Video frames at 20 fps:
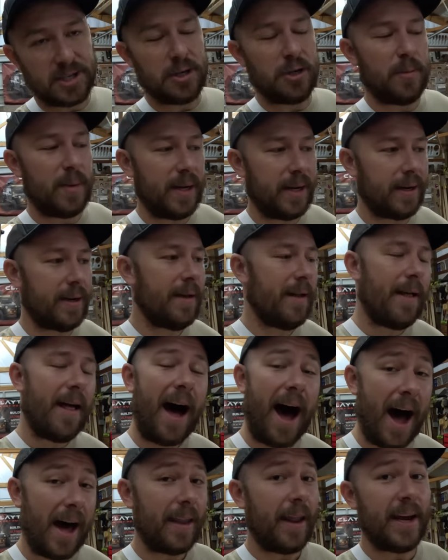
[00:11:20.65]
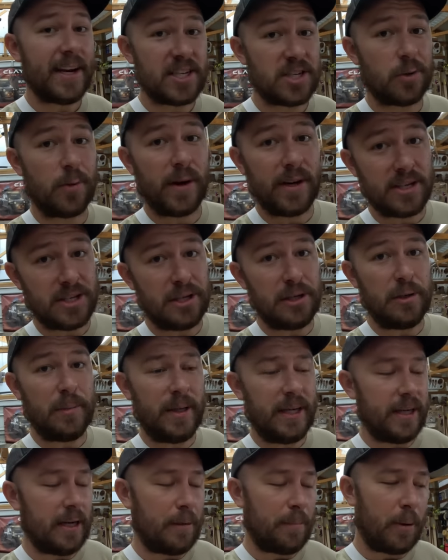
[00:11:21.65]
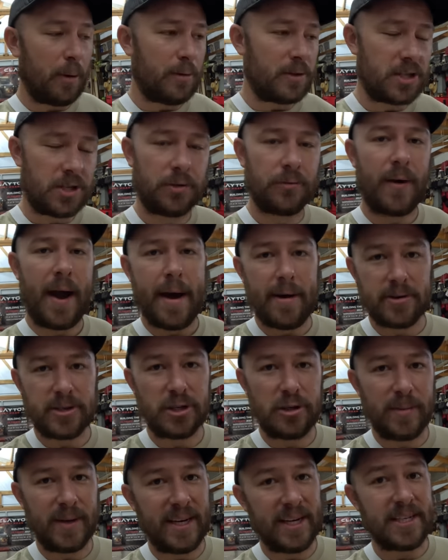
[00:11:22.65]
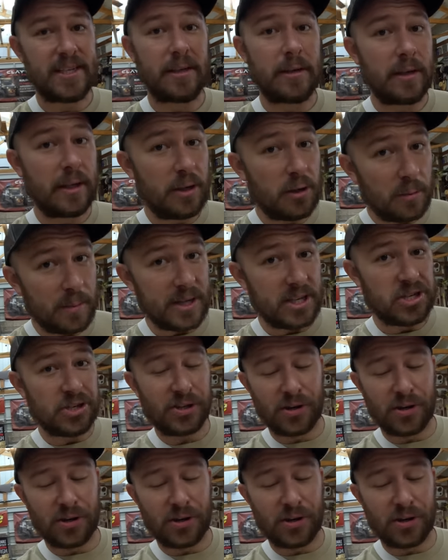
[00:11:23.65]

tubing i like square tubing opposed to round tubing it's a little bit